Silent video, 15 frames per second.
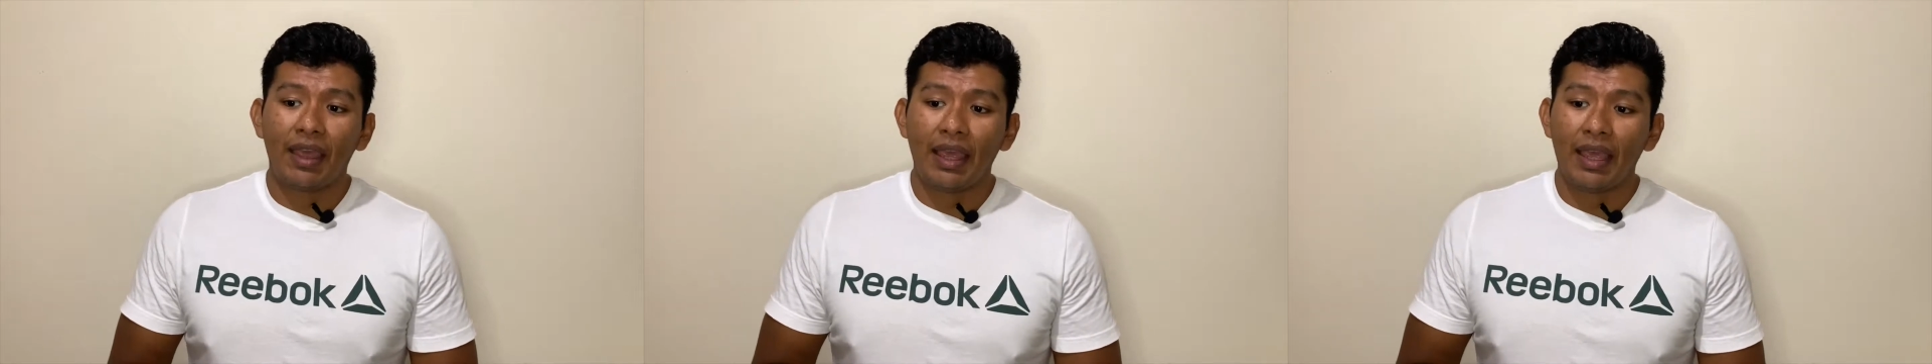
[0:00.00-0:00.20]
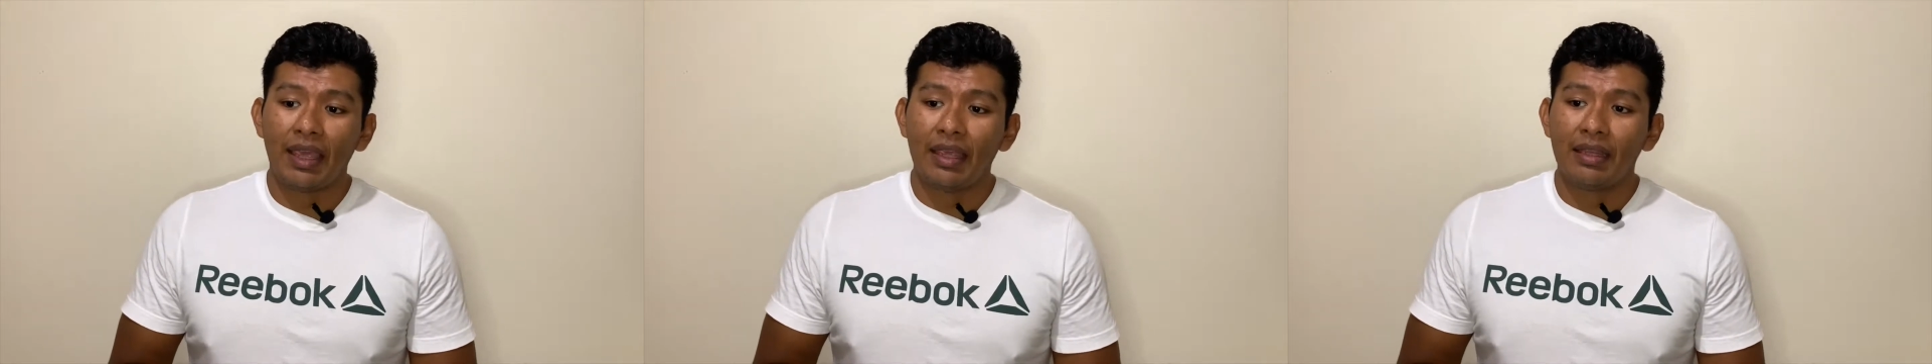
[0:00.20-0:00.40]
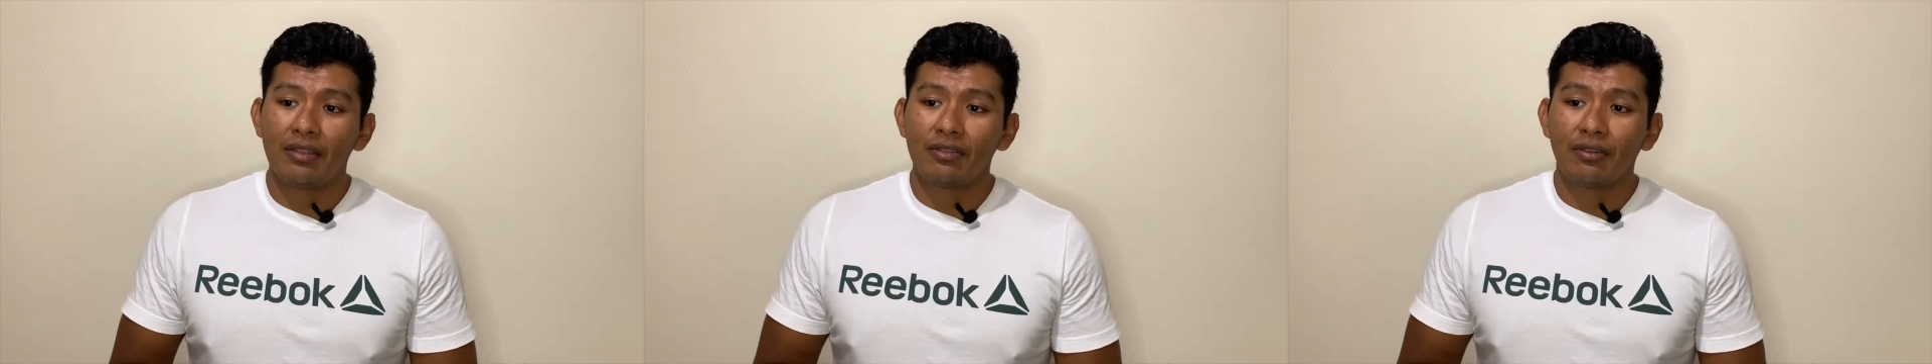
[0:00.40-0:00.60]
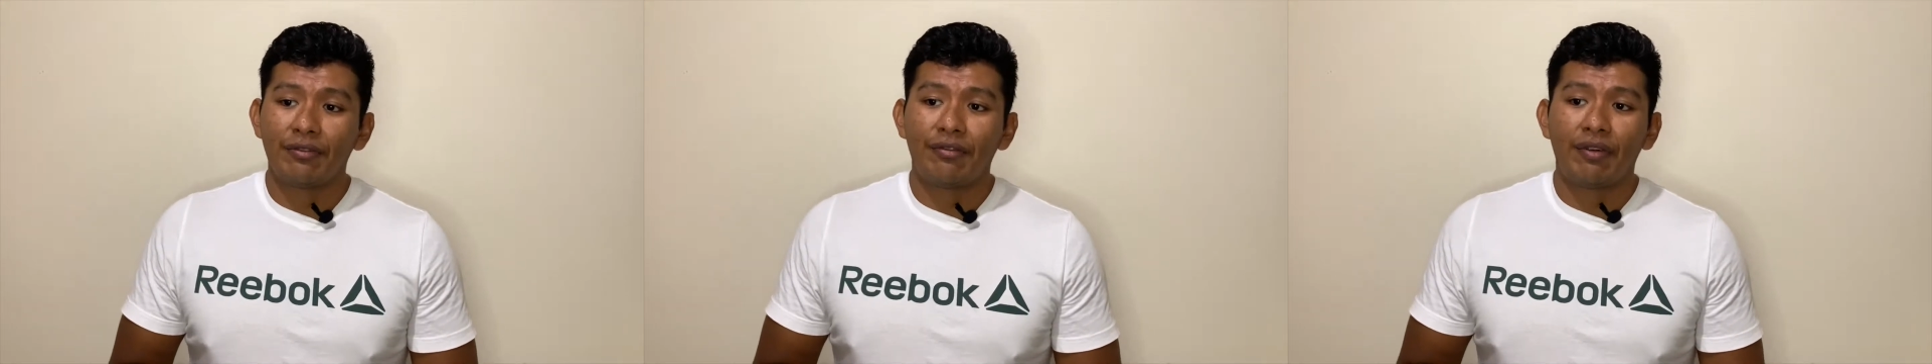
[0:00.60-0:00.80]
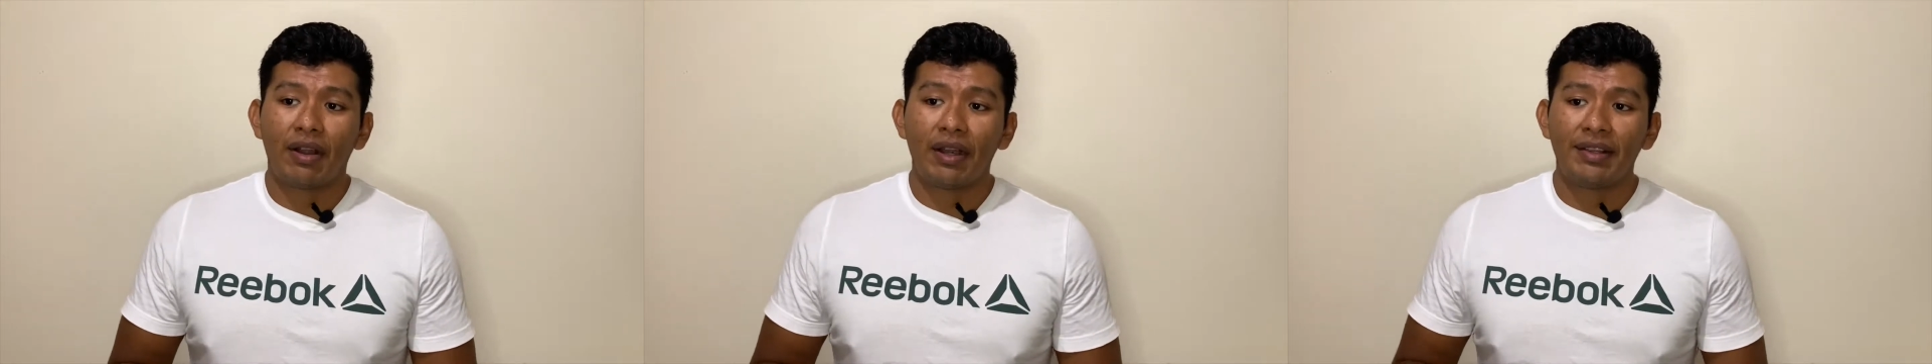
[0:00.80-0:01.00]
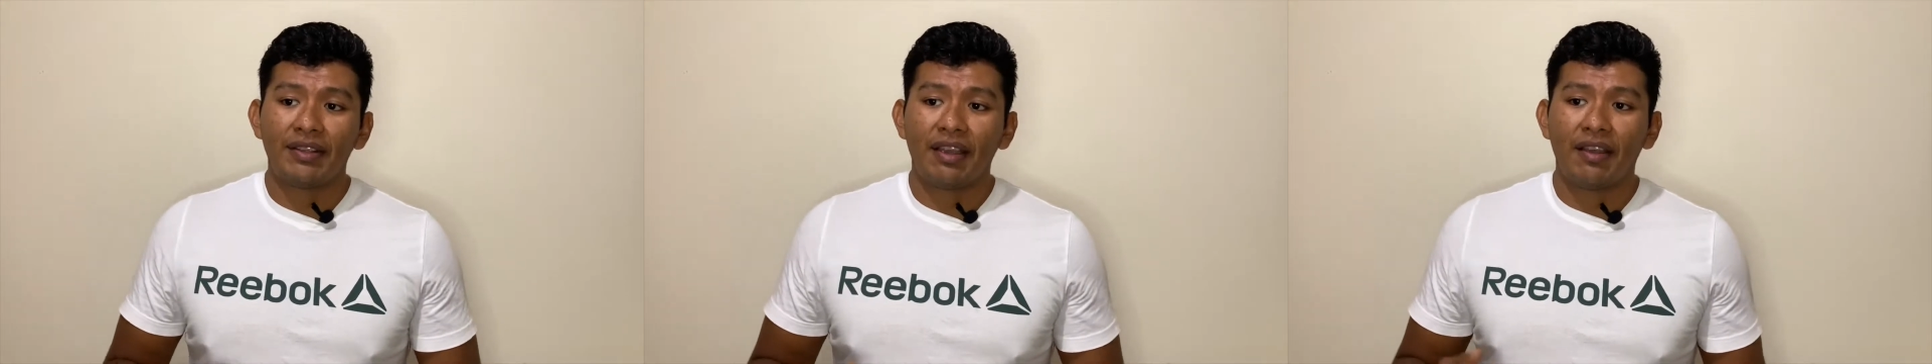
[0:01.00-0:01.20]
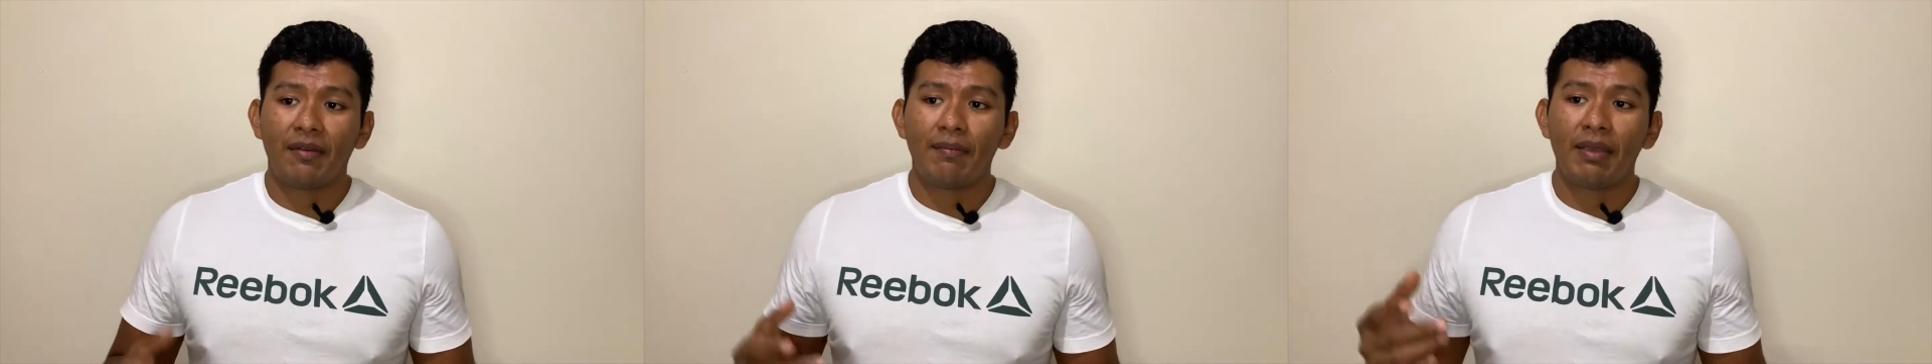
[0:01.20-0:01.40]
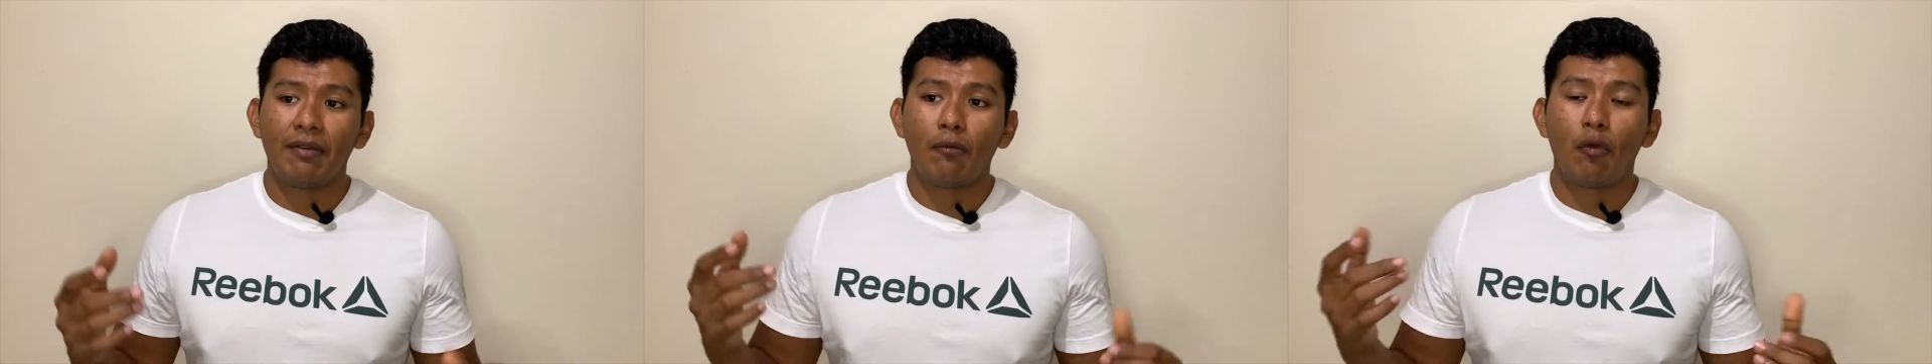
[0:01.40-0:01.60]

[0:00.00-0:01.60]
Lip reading: and so far it have been